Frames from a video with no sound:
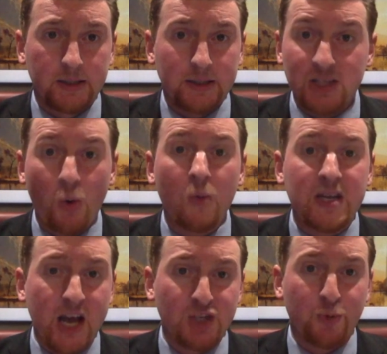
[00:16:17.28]
That's what we
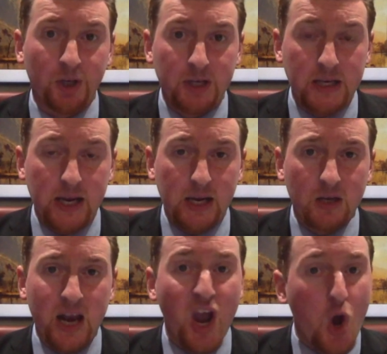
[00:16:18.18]
desperately need,
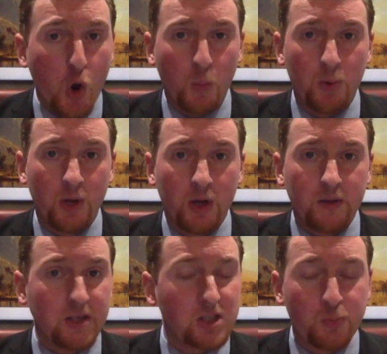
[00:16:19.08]
and I hope
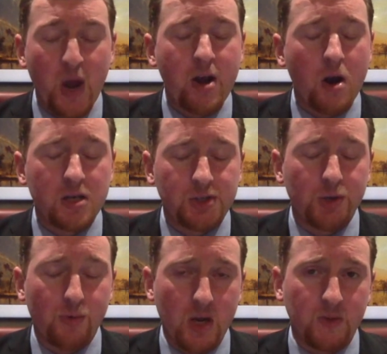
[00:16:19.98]
that despite our
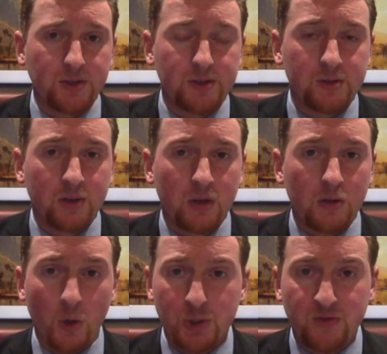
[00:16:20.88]
disagreements,
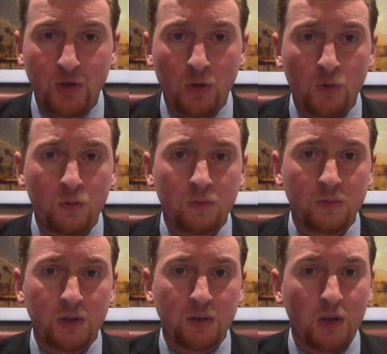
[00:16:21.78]
those of you
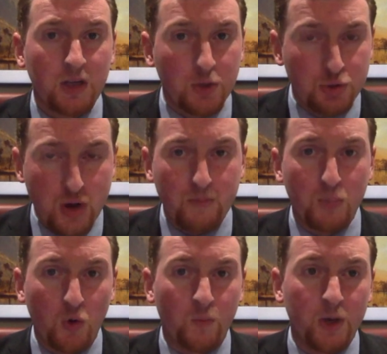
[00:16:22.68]
in the Trump
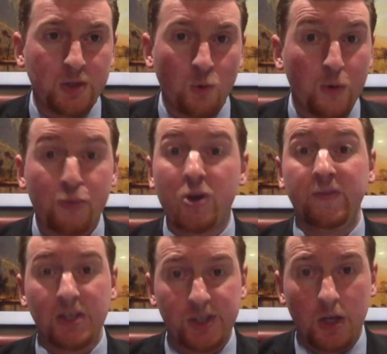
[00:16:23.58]
movement or
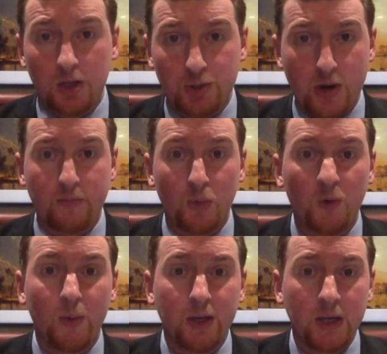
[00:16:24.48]
previously in the Trump
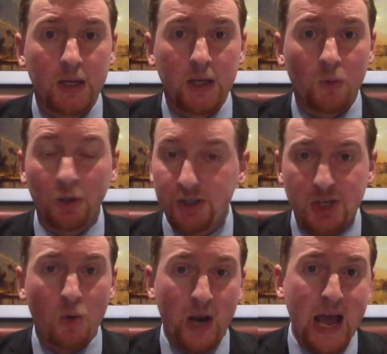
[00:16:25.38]
movement, will
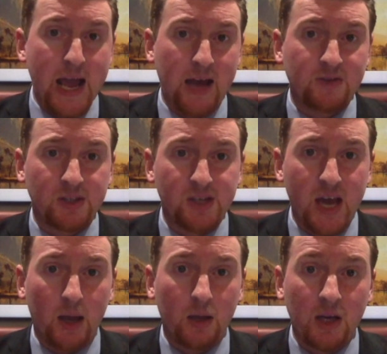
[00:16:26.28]
listen to what I have to
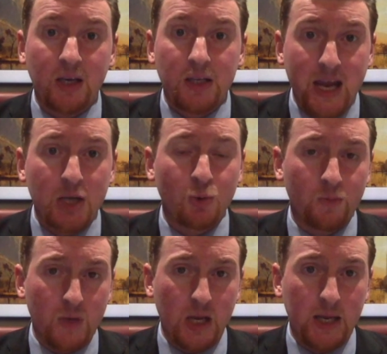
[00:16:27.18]
say and engage
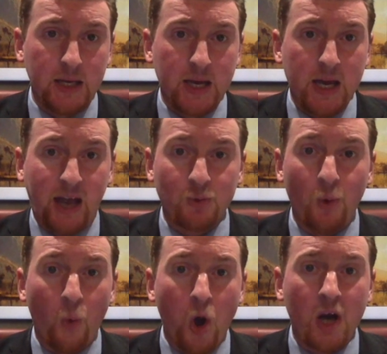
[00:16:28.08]
with me as
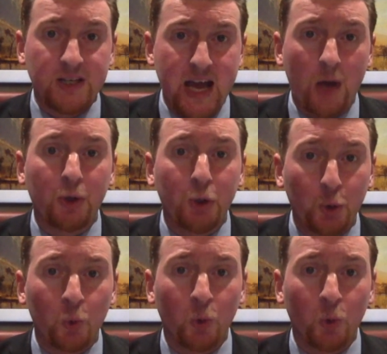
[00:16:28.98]
we walk down a new